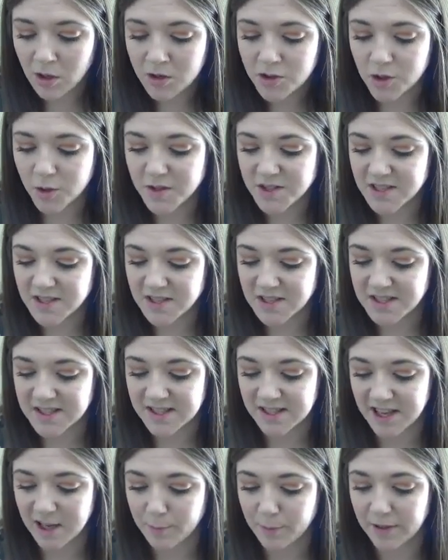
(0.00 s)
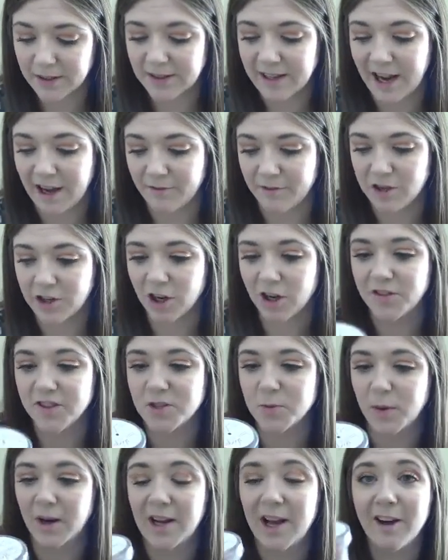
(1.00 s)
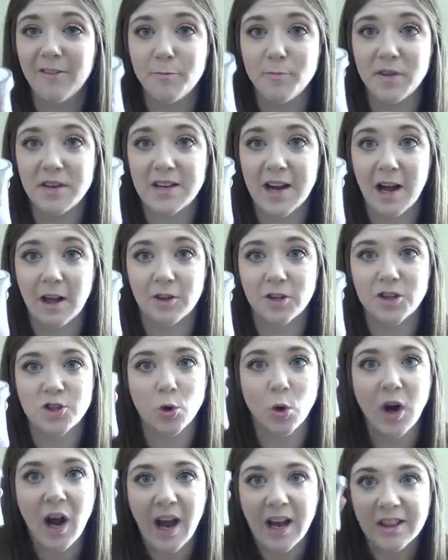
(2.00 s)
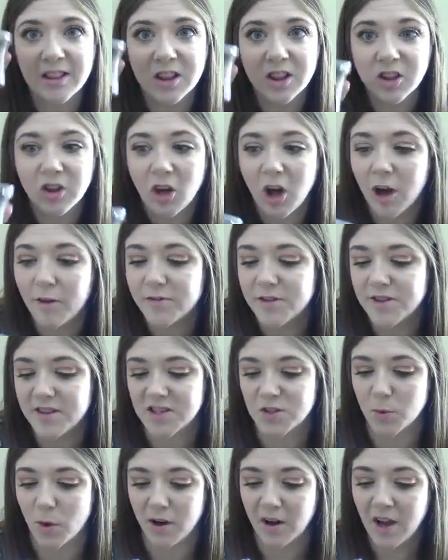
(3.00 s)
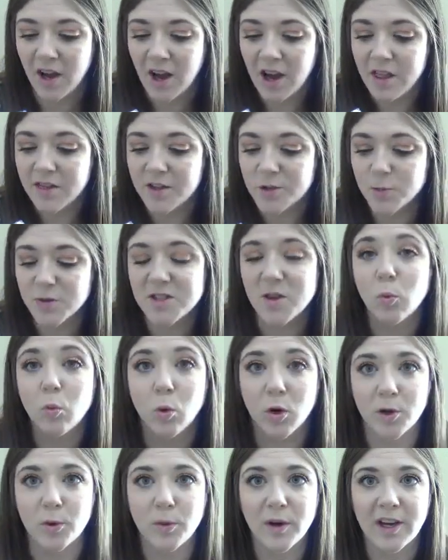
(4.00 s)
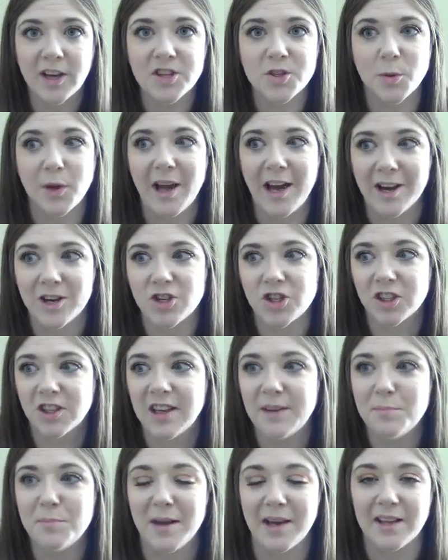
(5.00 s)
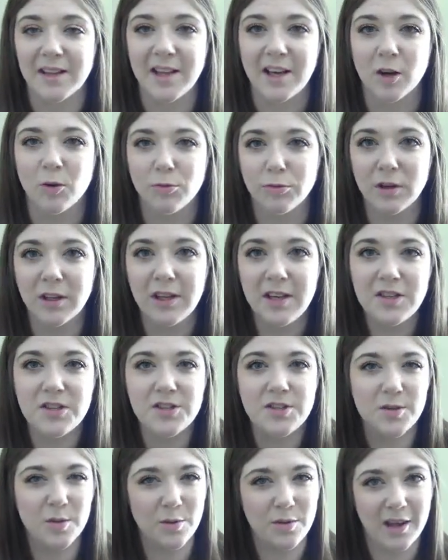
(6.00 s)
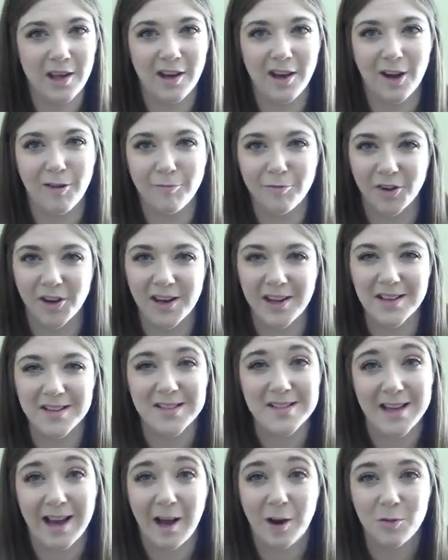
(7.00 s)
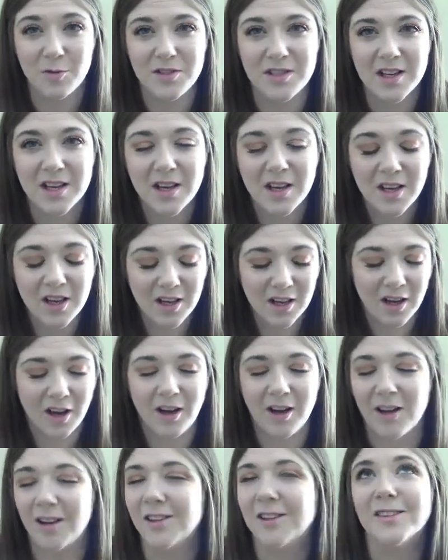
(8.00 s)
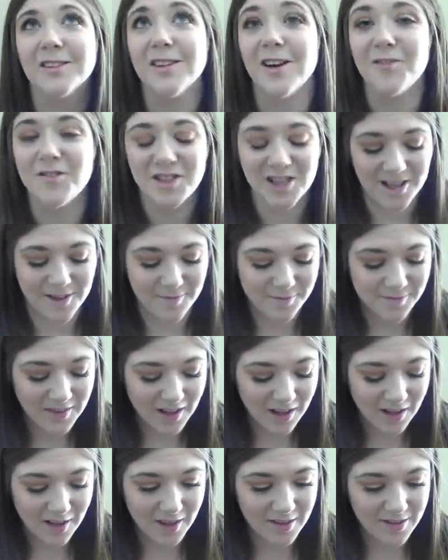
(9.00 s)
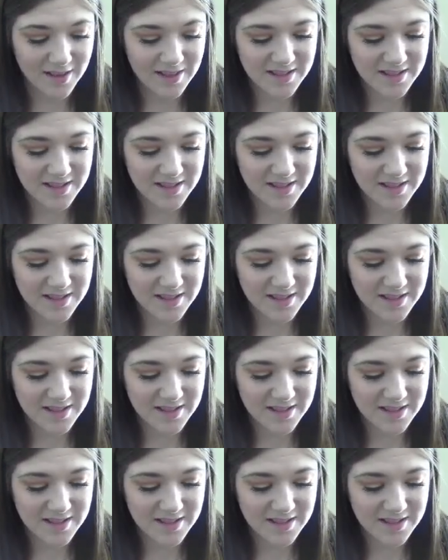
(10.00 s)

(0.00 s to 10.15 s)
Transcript: So this is a Sleep Lavender. This one I got from the dollar store. I loved this one. This was a woodwick, so it actually made like a really soothing, comforting sound. Oh, loved it. And